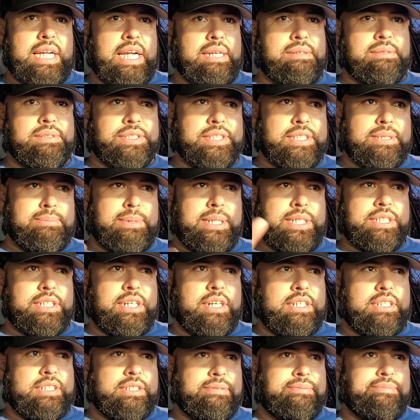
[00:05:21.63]
I haven't seen my
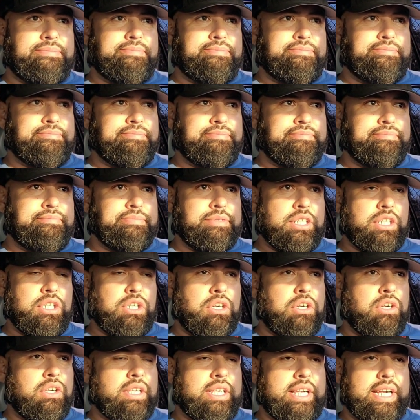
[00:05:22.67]
daughter you
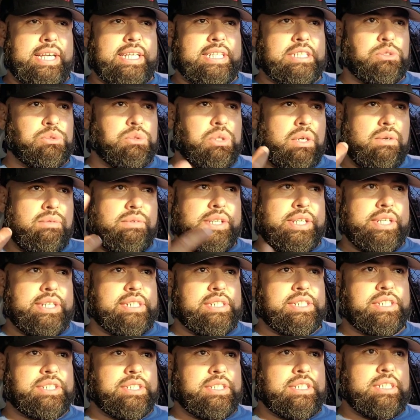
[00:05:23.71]
uh, know like 12
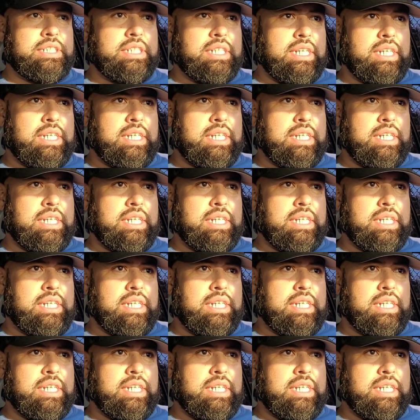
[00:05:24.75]
years